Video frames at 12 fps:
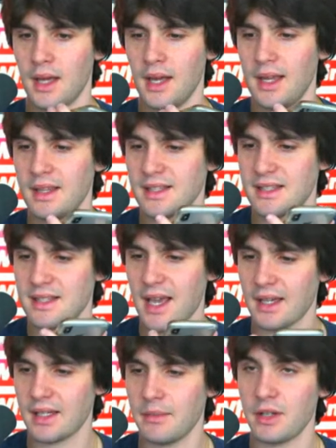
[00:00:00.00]
Hey, this is
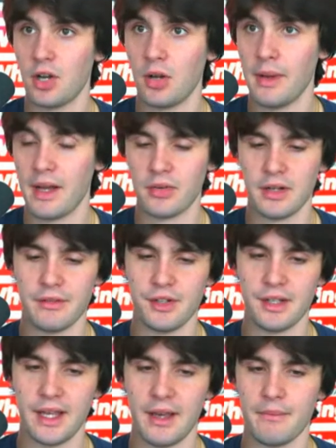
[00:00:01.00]
Zach. Give me a call back whenever
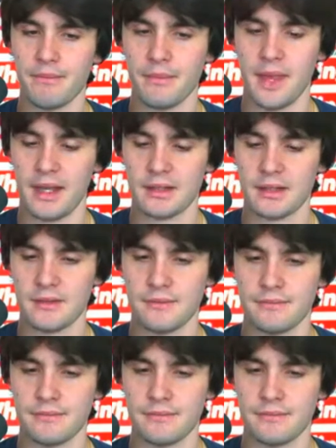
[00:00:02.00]
you can. Thanks.